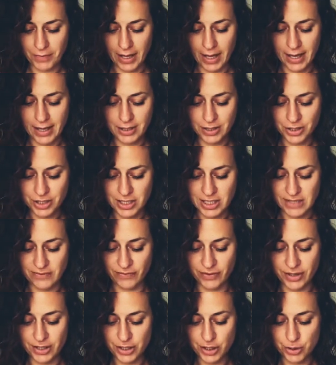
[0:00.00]
And just
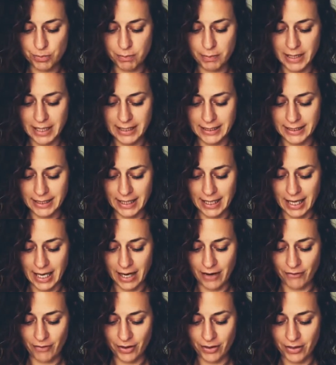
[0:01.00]
finish melting
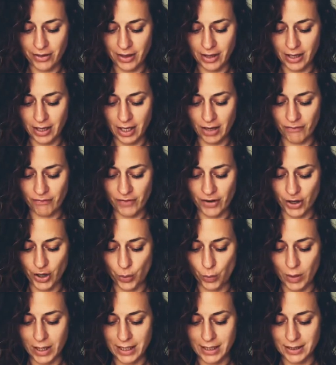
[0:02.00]
everything very
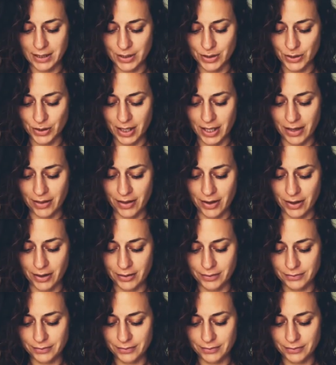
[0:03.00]
well together.